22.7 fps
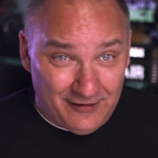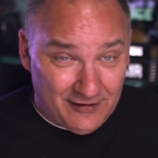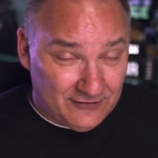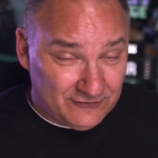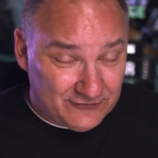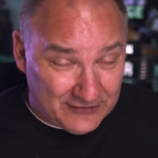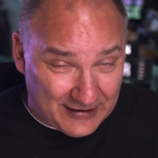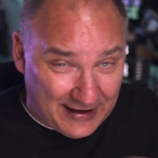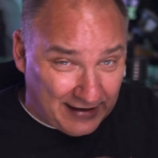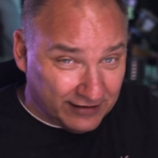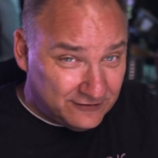
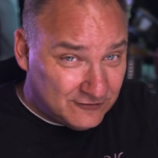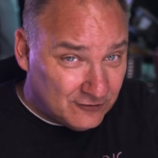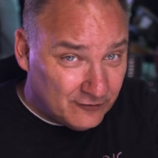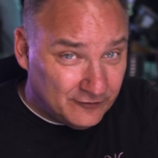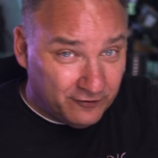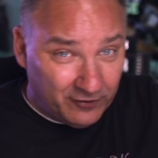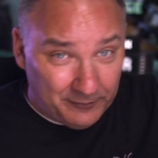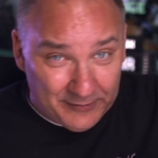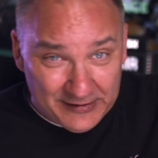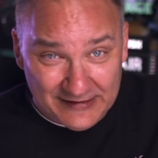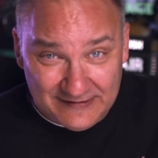So you got to do a
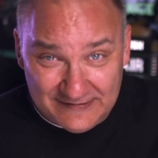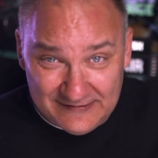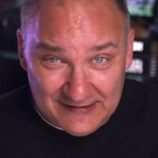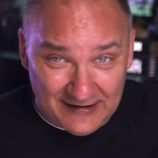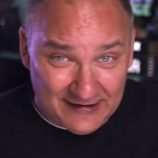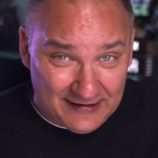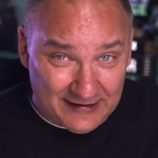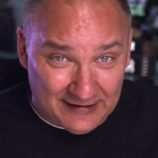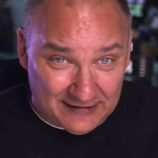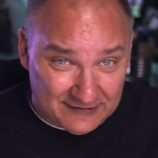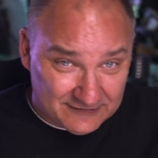little bit of
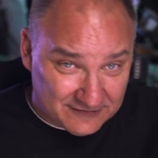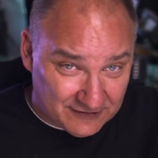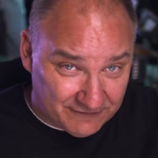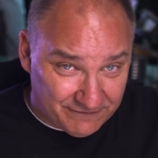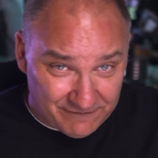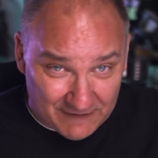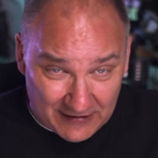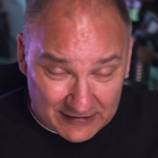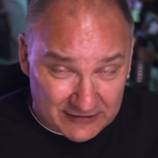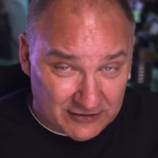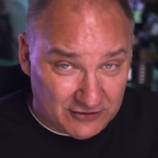digging to
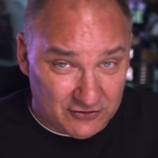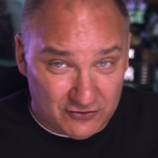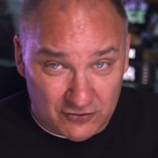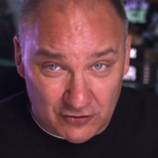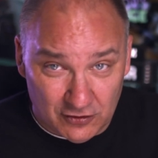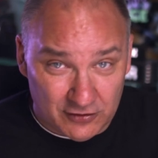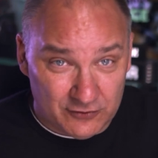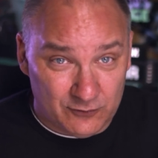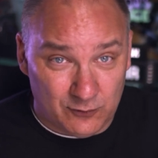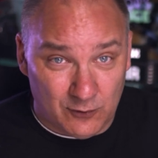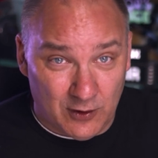find a
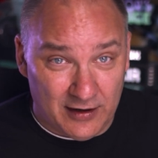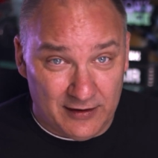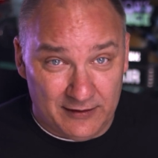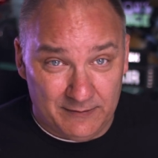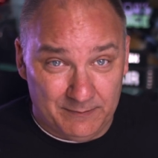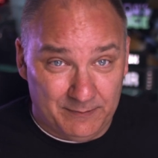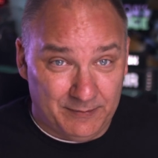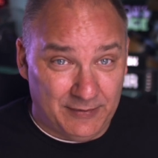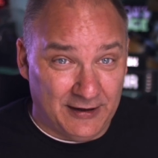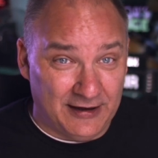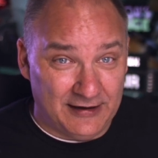good one.
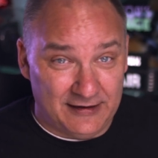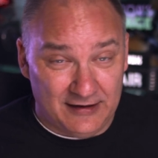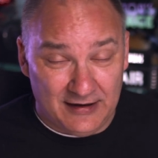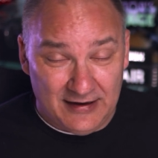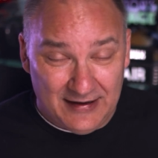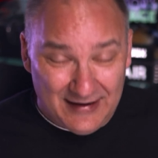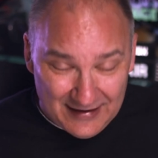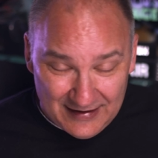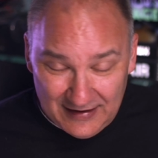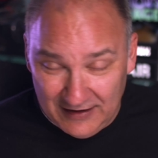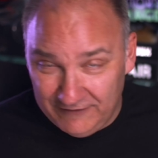But
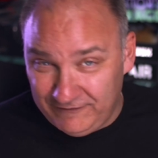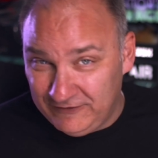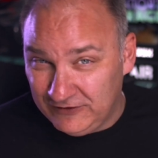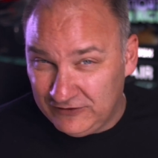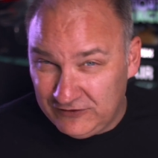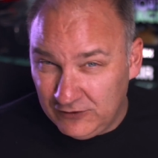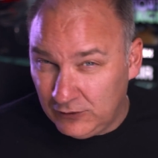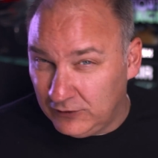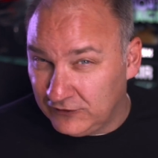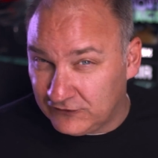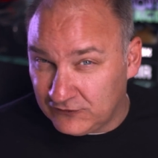if you
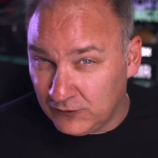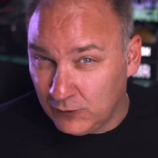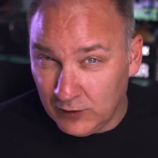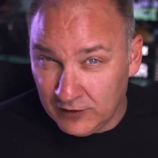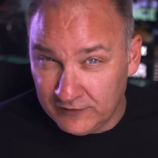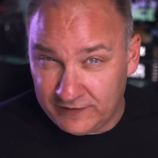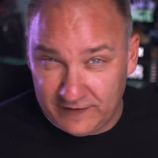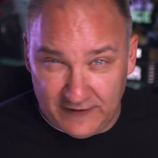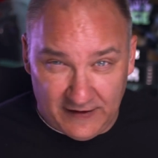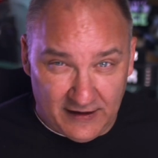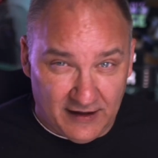do, it's
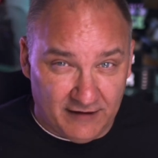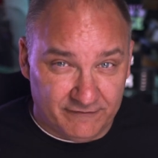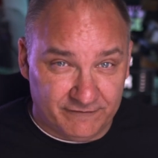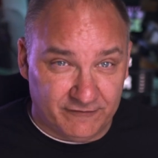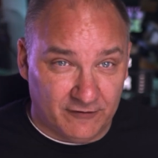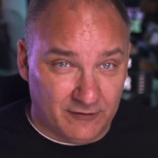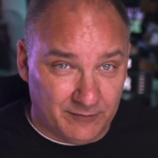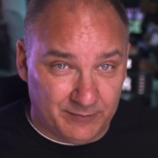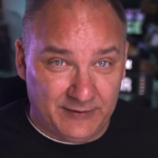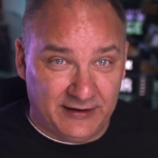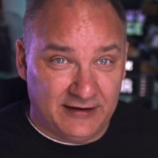worth the
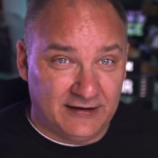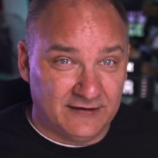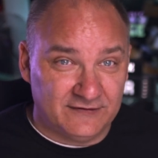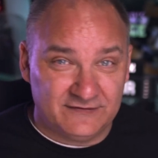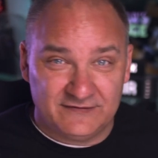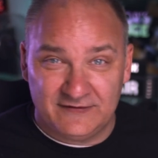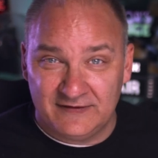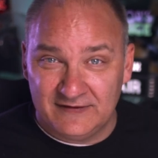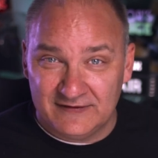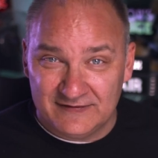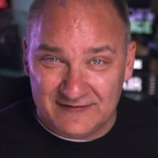effort,
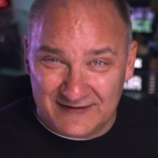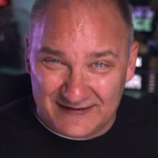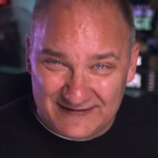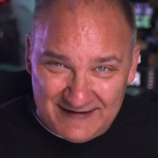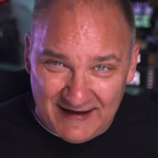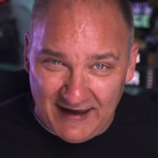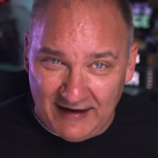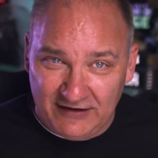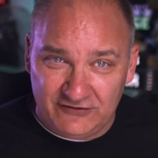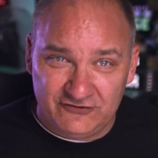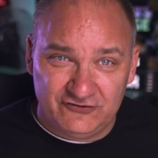because the
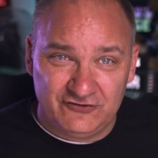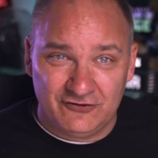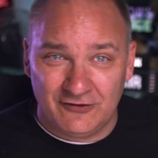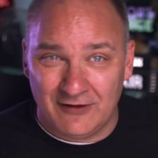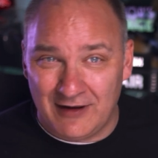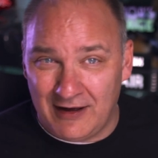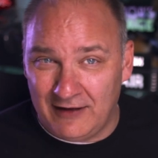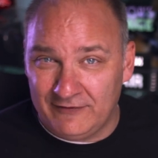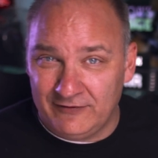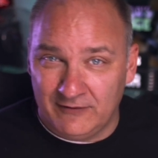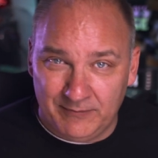texture
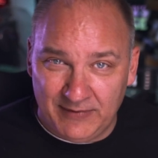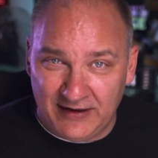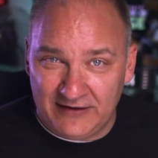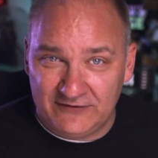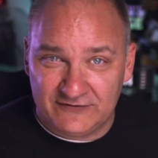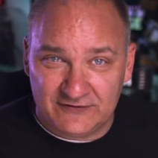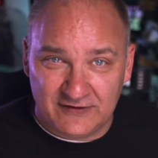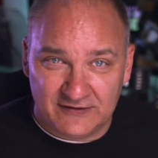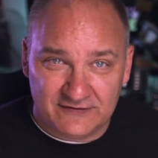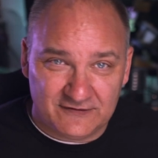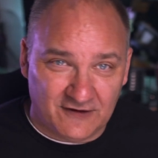on the bass
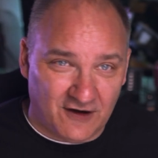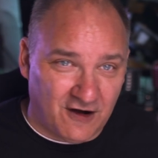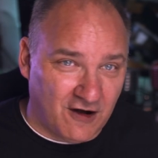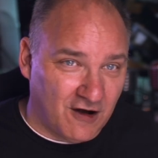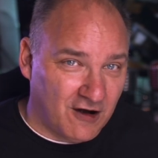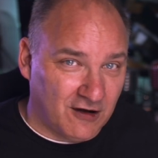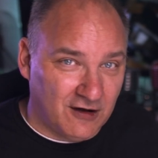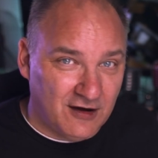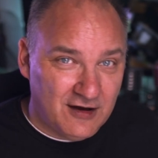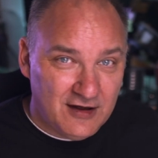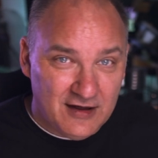
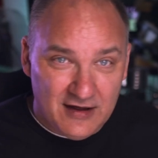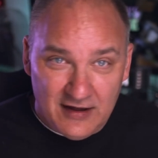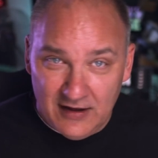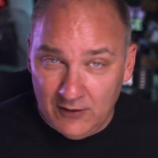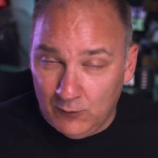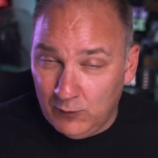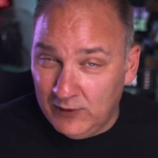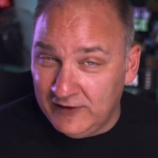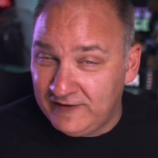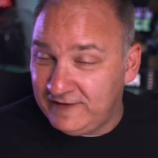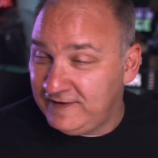guitar
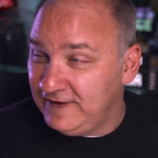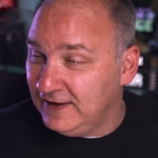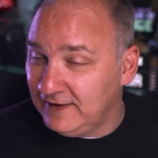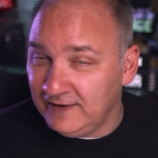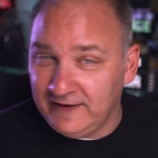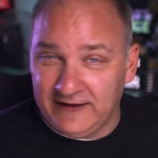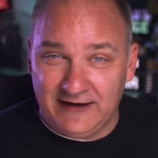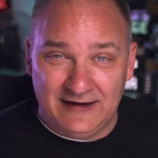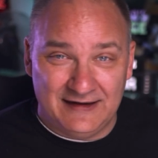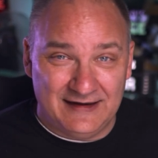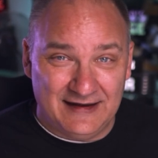with the
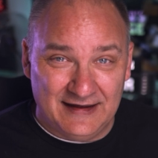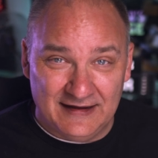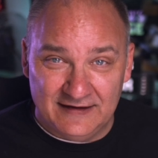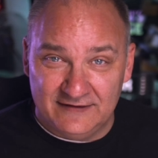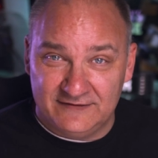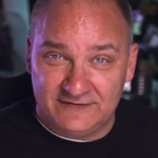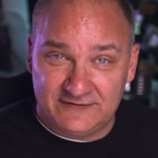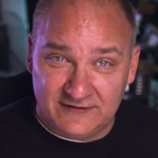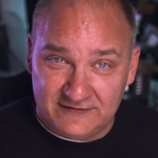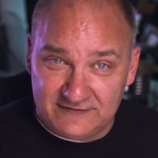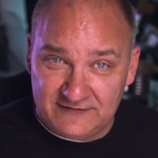Elite
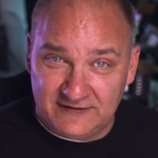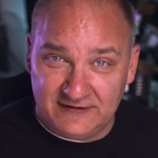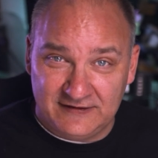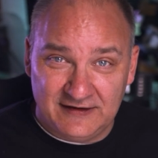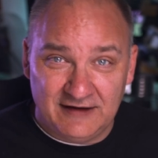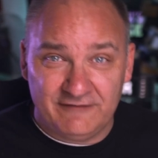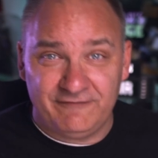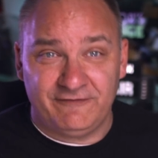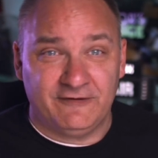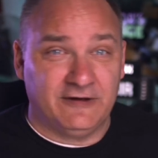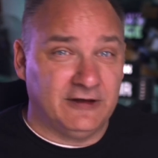is
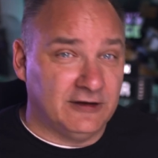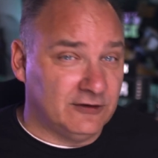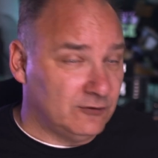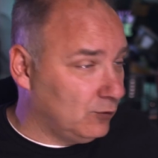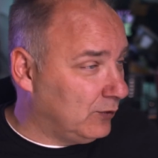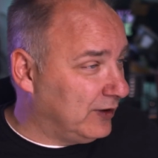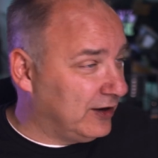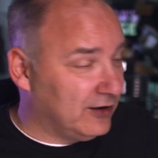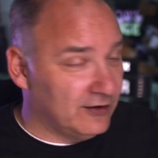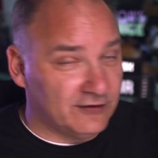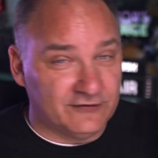significant,
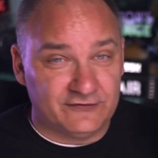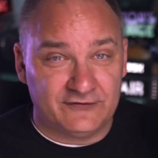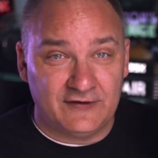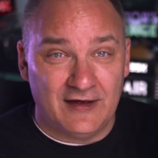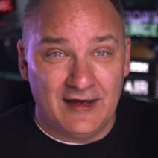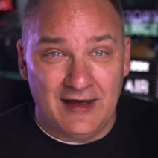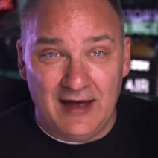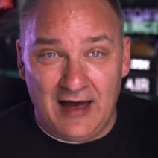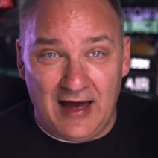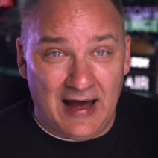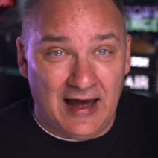whereas
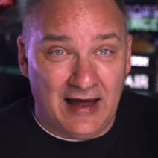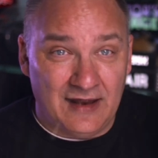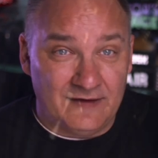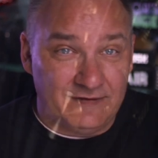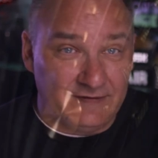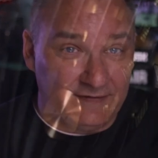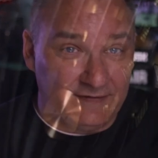on